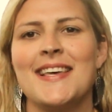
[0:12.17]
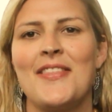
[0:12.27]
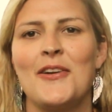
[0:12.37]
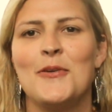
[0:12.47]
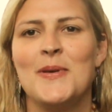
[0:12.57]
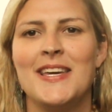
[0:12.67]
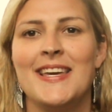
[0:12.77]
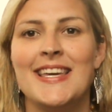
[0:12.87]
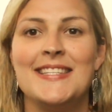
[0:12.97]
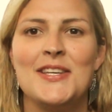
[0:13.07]
I thought it would
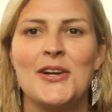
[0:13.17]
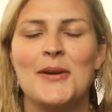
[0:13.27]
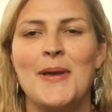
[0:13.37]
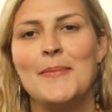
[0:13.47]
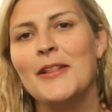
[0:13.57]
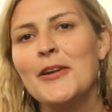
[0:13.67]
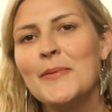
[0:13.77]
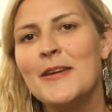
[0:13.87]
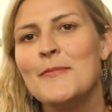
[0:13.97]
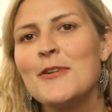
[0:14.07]
be easier, maybe a little
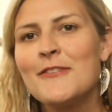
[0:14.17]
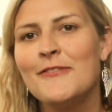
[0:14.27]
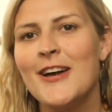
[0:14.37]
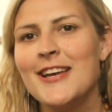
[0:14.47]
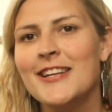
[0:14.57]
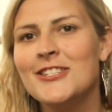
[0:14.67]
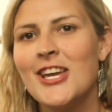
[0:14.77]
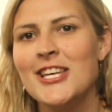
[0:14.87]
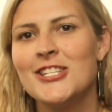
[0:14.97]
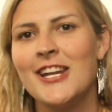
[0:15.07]
bit more fun to
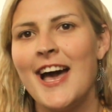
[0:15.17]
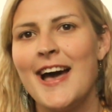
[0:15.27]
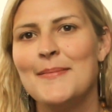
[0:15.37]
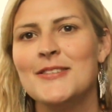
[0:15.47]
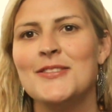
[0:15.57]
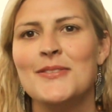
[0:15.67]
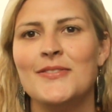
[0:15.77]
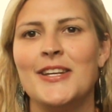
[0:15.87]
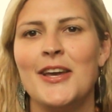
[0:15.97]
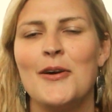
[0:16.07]
change it up, to do
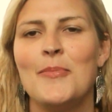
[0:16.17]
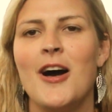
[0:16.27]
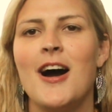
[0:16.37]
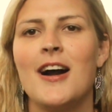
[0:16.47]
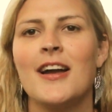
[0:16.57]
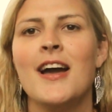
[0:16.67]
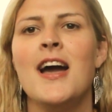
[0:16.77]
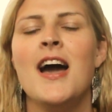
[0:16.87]
a video blog.